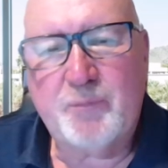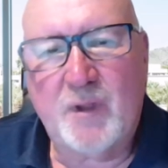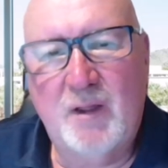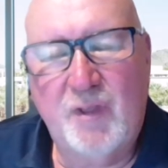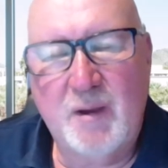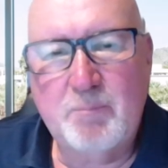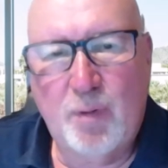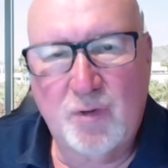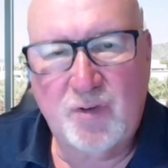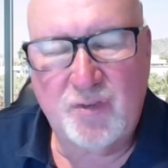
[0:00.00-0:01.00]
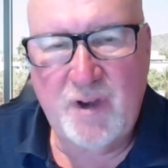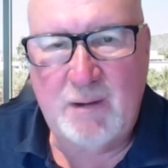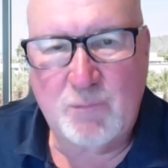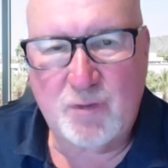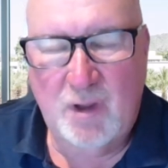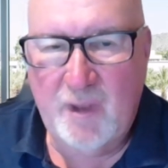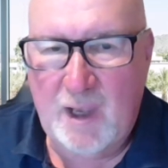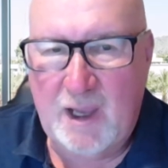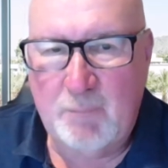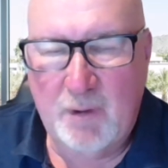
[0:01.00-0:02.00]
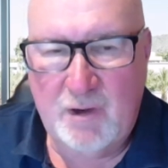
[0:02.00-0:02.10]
The importer's name's on the label.